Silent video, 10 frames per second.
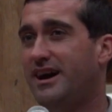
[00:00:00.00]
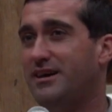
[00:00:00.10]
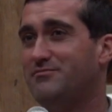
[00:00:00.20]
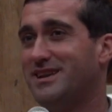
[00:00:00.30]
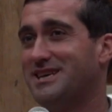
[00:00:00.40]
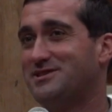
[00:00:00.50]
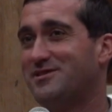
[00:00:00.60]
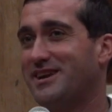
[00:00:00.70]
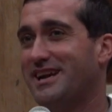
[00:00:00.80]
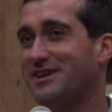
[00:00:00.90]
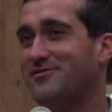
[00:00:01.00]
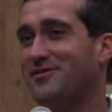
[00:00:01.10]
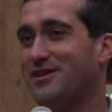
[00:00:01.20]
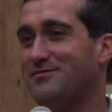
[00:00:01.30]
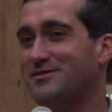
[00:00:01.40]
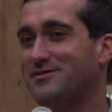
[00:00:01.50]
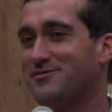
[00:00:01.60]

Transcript: um, but as an organic farmer who